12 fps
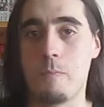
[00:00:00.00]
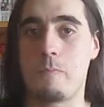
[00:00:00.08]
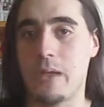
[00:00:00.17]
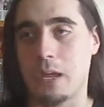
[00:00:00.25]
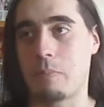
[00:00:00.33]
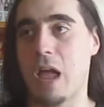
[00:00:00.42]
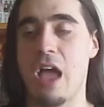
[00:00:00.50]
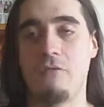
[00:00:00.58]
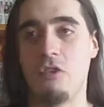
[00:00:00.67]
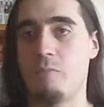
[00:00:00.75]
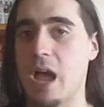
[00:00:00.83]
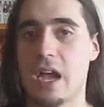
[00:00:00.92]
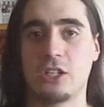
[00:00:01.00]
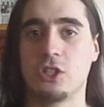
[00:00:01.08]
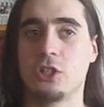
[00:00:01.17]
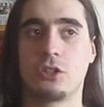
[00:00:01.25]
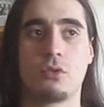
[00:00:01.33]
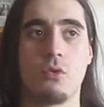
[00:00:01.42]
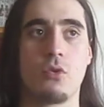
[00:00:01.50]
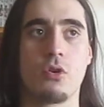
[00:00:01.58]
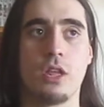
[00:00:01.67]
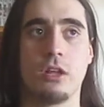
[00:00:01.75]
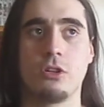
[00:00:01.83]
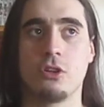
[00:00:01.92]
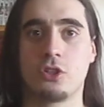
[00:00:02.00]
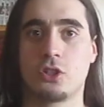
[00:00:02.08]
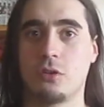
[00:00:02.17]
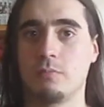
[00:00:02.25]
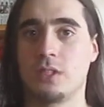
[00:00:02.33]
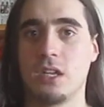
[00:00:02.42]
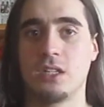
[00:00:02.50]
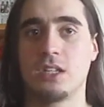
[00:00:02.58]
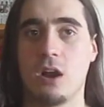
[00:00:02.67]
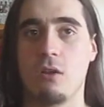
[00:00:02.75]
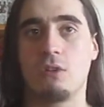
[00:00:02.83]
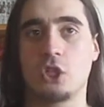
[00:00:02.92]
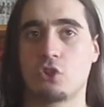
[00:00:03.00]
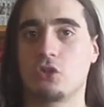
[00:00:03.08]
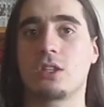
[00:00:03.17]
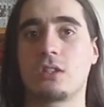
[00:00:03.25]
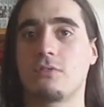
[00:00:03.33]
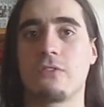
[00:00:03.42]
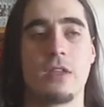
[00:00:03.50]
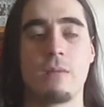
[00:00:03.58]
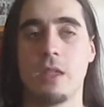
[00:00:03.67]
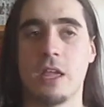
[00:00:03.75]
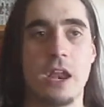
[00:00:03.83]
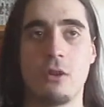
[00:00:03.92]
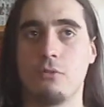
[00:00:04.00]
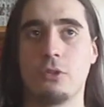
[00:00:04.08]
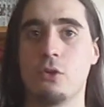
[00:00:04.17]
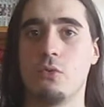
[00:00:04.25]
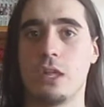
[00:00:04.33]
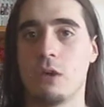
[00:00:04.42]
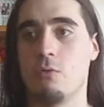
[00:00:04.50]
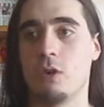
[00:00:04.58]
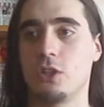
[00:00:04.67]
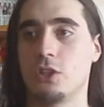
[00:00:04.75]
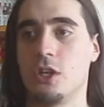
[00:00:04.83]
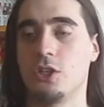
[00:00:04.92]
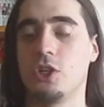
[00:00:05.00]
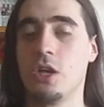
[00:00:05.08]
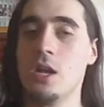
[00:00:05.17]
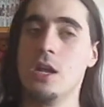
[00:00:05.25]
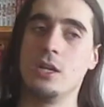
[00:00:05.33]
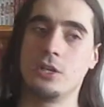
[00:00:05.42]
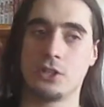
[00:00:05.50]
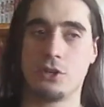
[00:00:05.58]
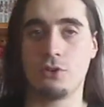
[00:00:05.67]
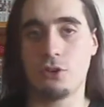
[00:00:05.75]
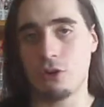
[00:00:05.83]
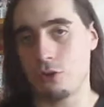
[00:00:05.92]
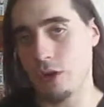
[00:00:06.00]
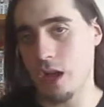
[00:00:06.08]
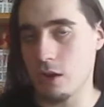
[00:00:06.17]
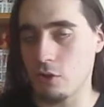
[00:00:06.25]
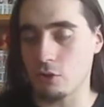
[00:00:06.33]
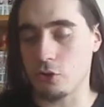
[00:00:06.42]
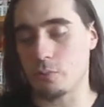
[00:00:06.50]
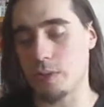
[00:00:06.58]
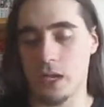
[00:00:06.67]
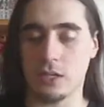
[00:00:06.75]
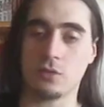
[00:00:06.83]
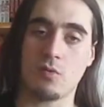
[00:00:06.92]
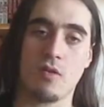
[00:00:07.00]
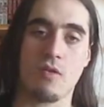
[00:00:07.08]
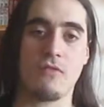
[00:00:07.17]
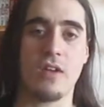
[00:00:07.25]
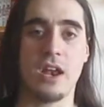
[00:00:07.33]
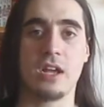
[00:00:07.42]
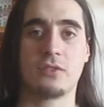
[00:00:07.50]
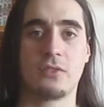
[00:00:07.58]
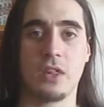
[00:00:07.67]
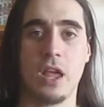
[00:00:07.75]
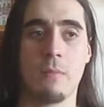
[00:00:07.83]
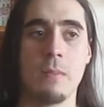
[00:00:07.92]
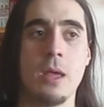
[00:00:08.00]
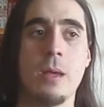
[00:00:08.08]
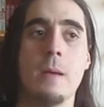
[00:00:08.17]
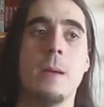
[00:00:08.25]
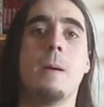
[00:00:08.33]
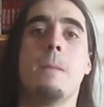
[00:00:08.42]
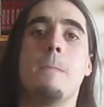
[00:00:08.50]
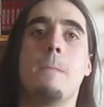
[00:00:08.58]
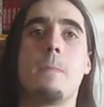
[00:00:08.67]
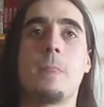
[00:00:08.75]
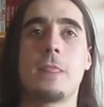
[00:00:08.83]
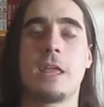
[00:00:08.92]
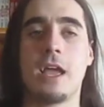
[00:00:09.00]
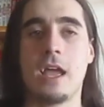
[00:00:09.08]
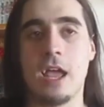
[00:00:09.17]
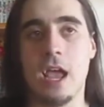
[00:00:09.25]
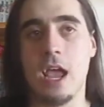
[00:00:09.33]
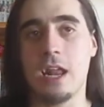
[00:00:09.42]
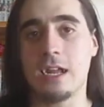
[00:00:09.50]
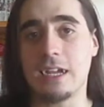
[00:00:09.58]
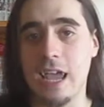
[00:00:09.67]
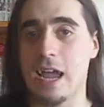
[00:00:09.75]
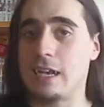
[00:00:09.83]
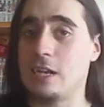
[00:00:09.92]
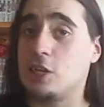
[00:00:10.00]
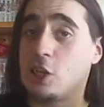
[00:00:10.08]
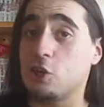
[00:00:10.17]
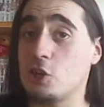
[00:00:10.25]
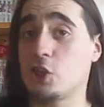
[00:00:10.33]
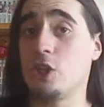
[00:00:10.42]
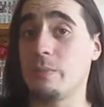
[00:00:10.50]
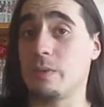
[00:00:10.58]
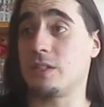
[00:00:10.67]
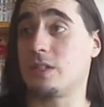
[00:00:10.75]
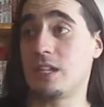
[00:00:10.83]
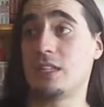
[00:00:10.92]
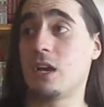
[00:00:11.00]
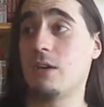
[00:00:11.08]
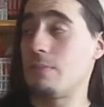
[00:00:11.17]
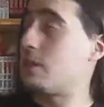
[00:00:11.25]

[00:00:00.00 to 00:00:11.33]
big heavy packages, or there's some things that are restricted for them that they don't do and they don't want to touch. So you got to go to UPS or FedEx for them. And again, they're the cheapest. That's how I